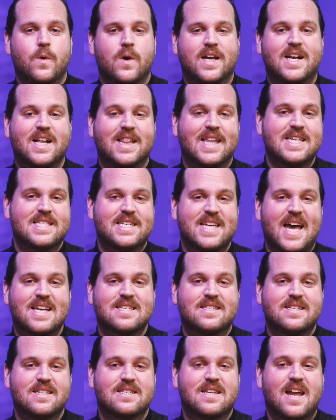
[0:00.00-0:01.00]

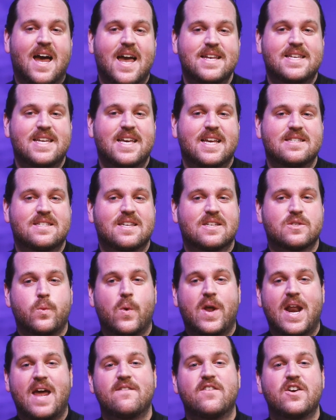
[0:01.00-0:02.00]
Ecclesiastes 9:10 says,
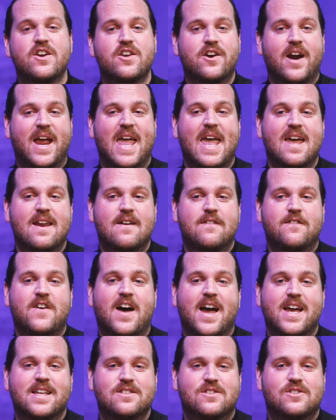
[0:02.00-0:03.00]
whatever your hand
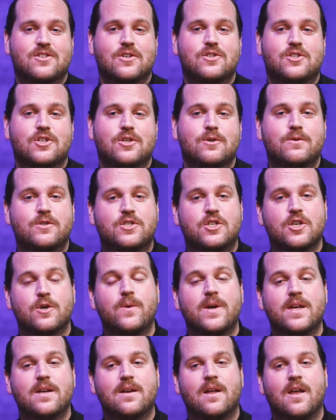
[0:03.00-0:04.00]
finds to do, do
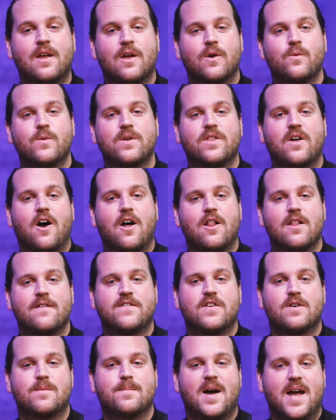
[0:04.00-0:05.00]
it with all
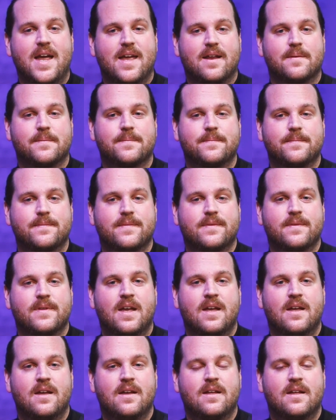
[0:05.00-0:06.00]
of your might.
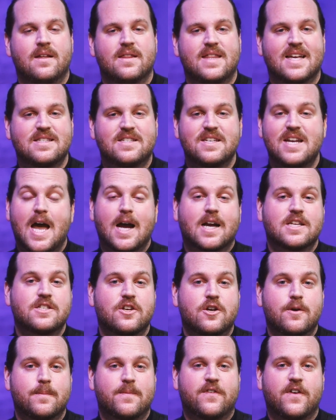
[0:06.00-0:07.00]
That's an
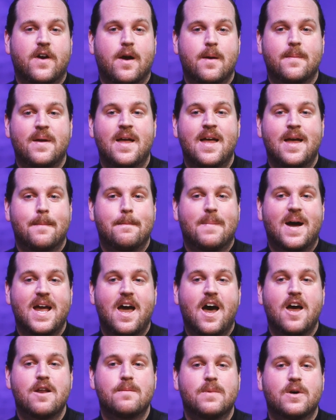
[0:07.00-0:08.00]
excerpt from My
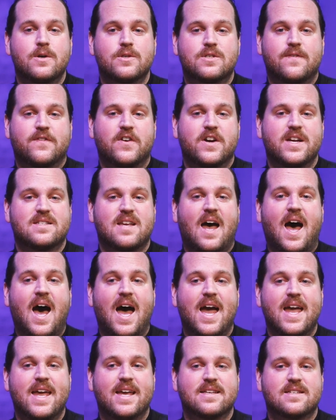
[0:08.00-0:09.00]
Utmost for His
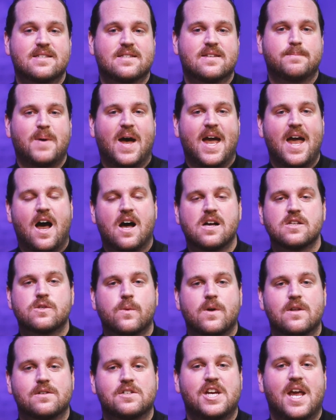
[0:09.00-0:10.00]
Highest by
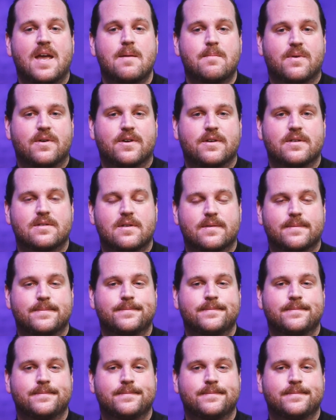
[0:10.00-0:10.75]
Oswald Chambers.